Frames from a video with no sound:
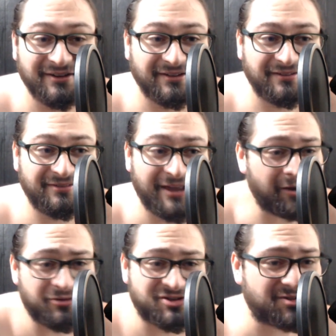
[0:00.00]
They
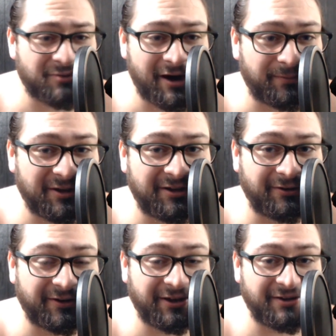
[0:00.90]
don't just randomly kill
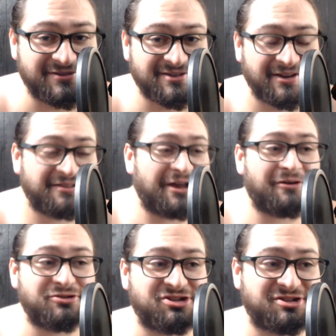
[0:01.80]
kids. They
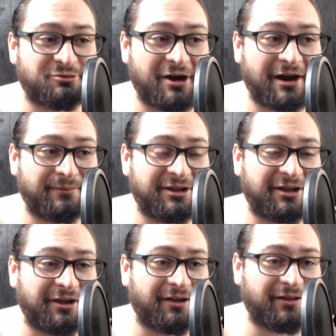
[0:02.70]
don't just randomly
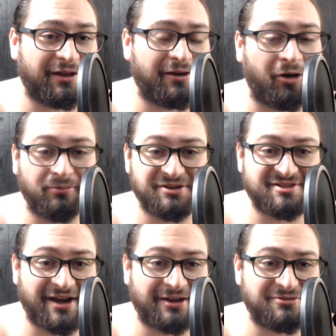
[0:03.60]
kill a homeless
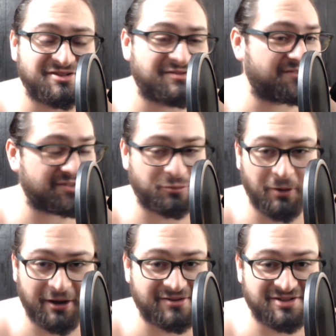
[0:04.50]
guy who's
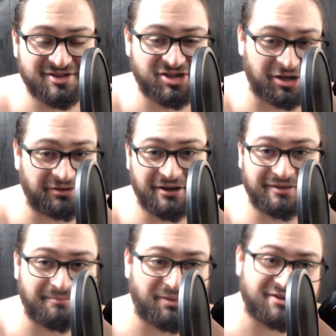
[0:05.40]
just chilling at the
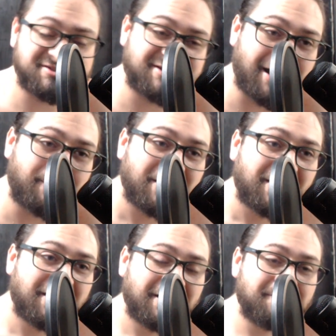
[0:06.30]
bus stop,
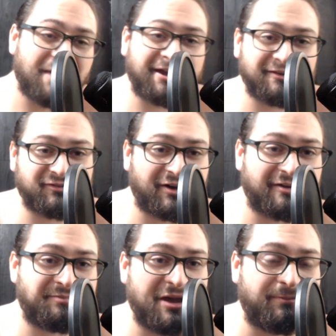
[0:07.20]
making fun of
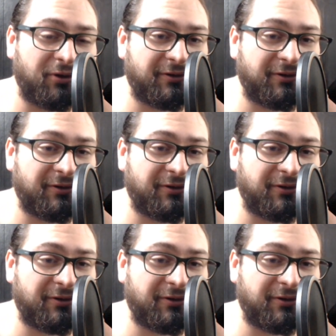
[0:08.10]
people